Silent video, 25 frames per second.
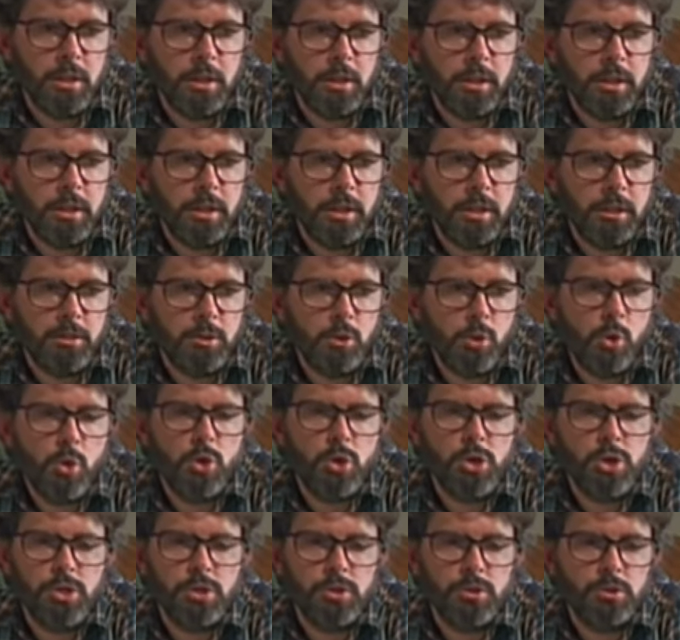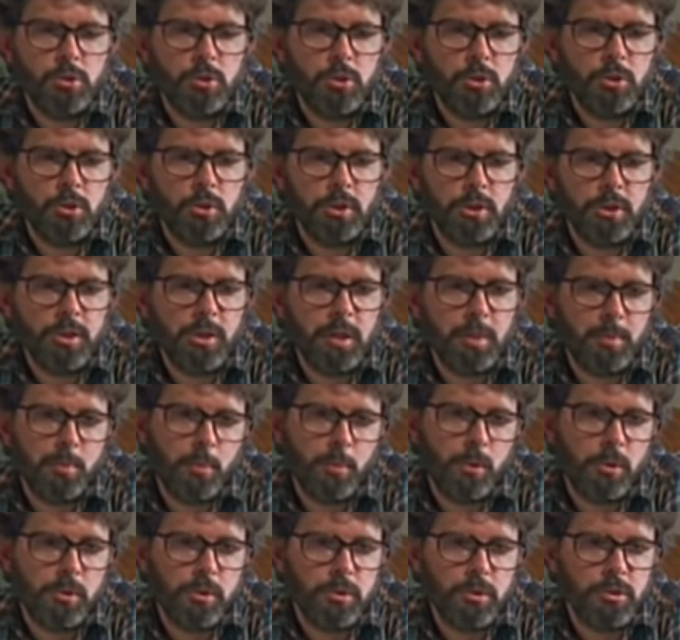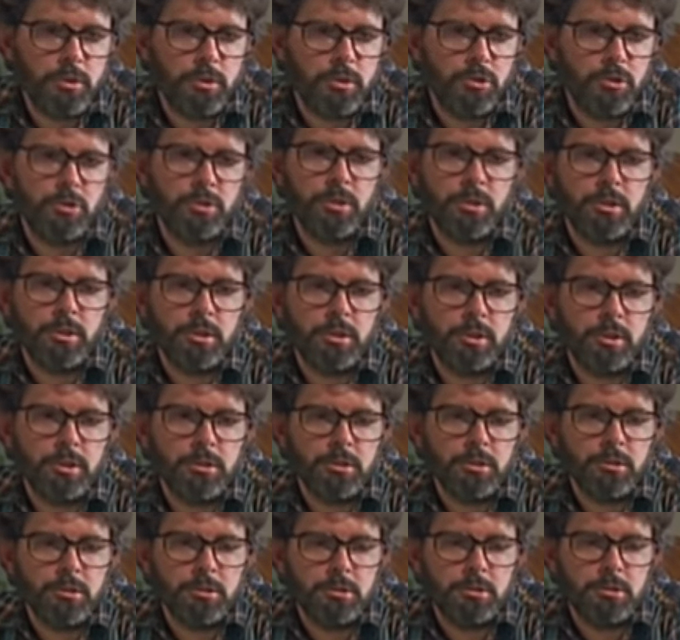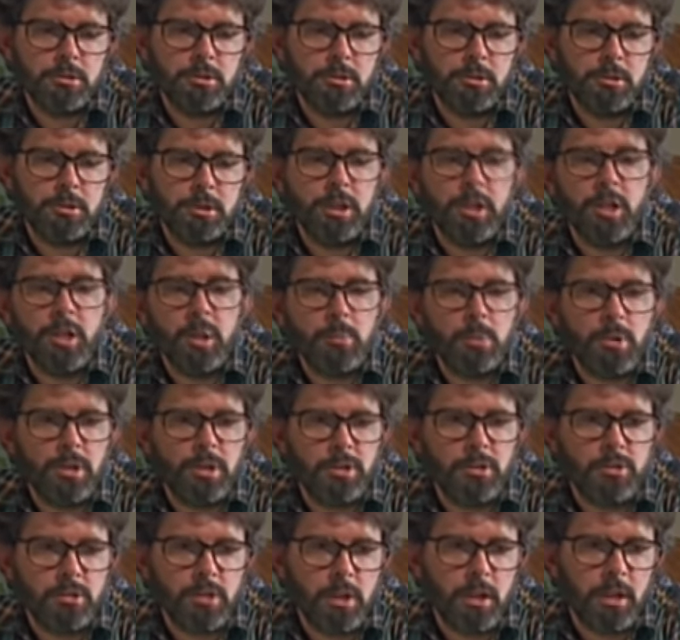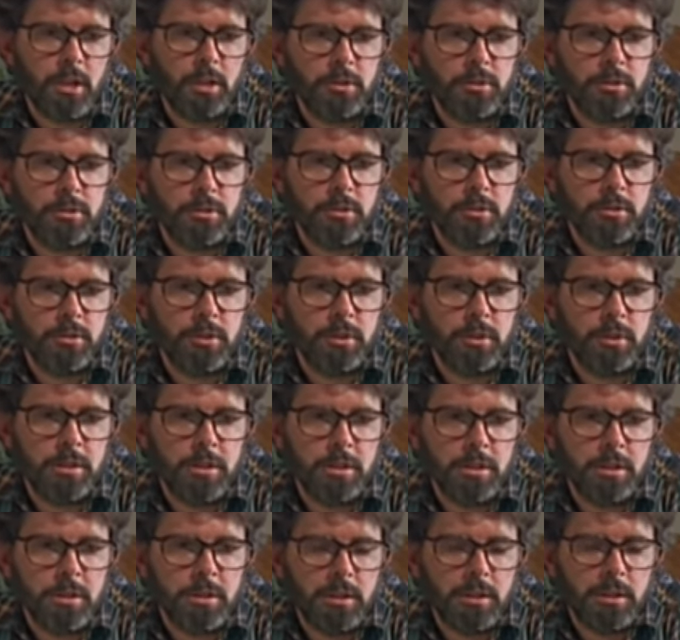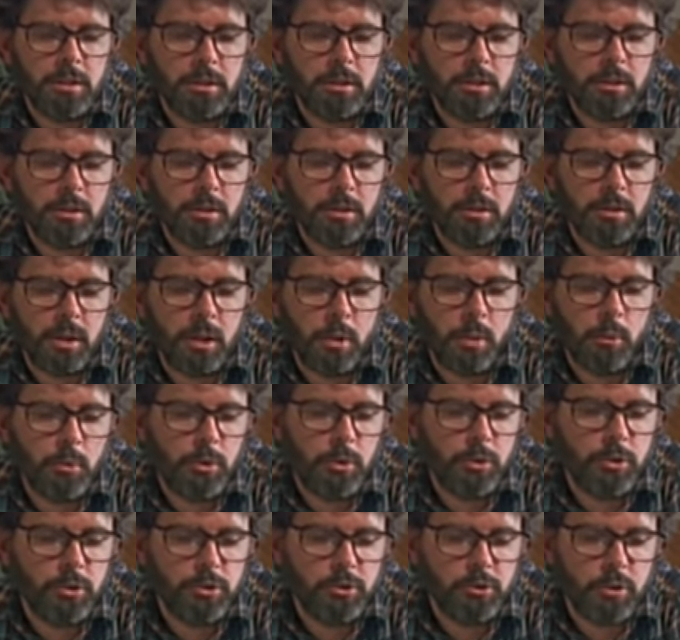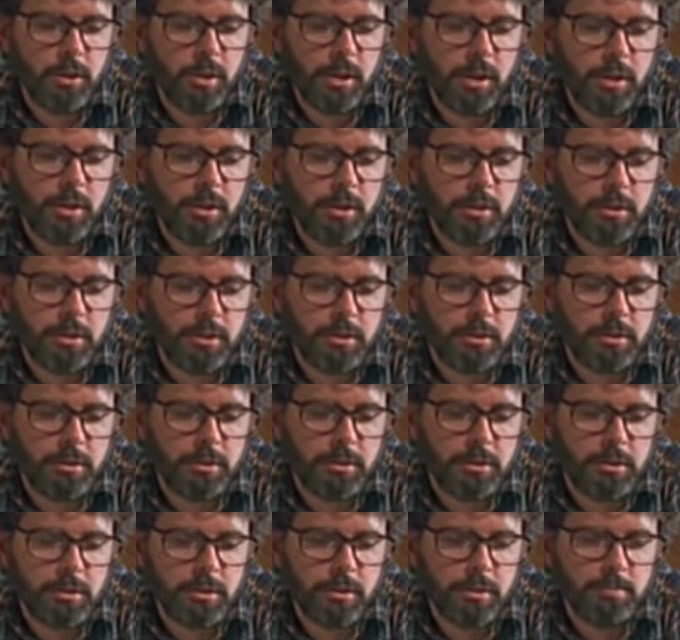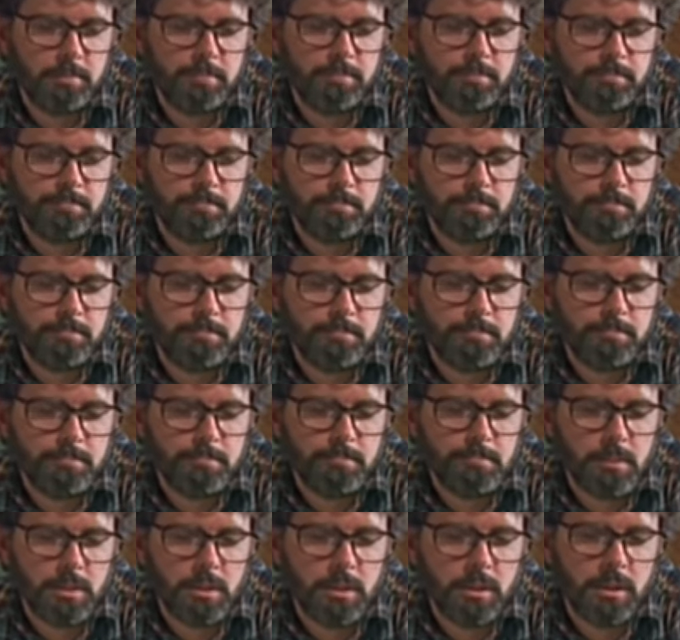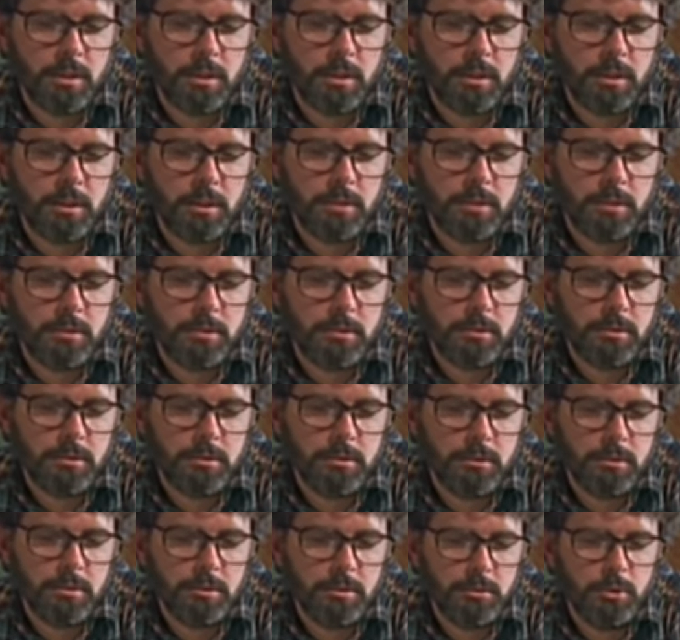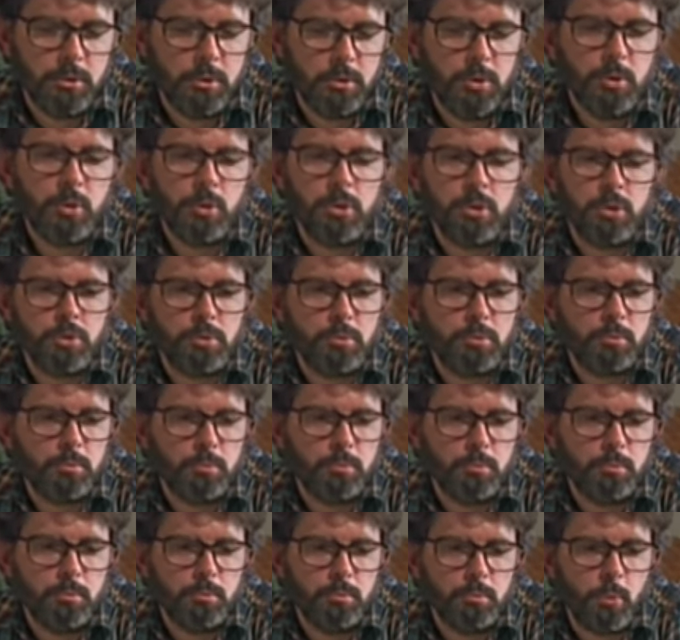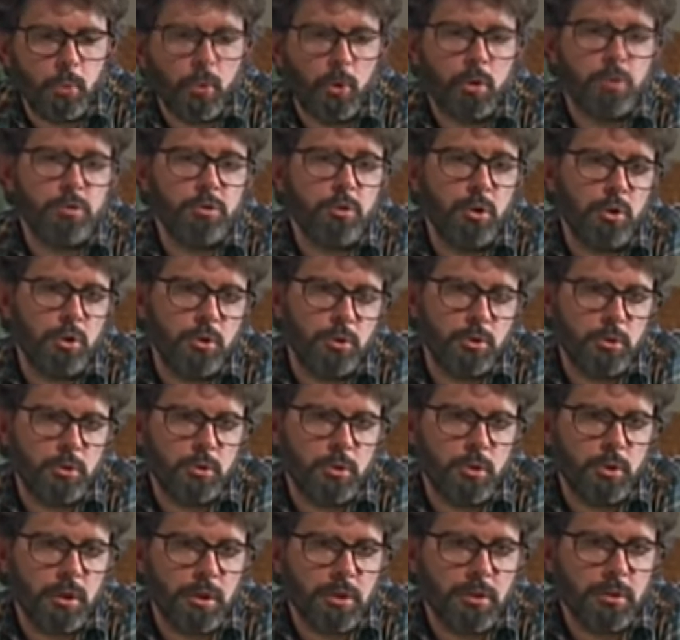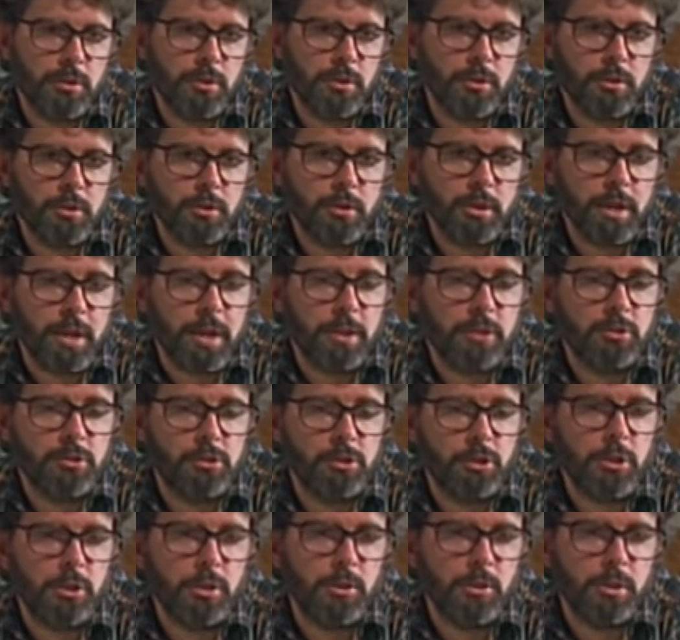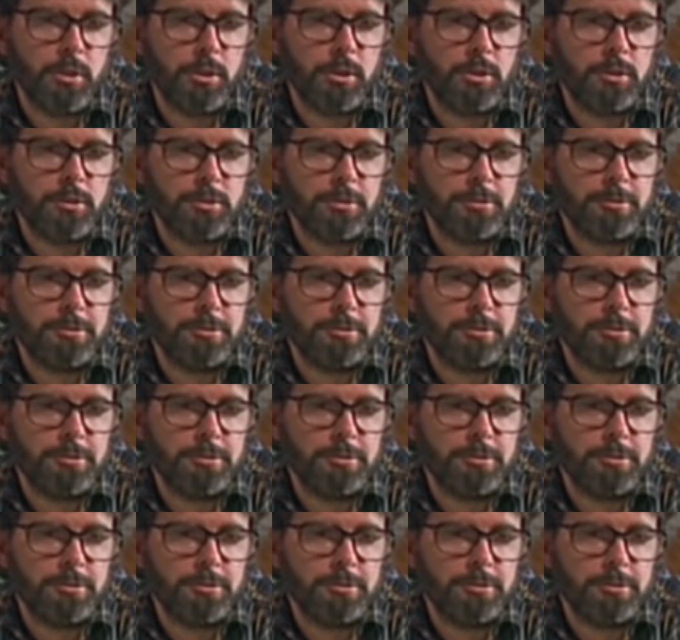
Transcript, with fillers: And who she is going to end up with is still anybody's guess. Uh, I will say that uh, uh, Luke is more devoted to her, I think, than Han Solo is.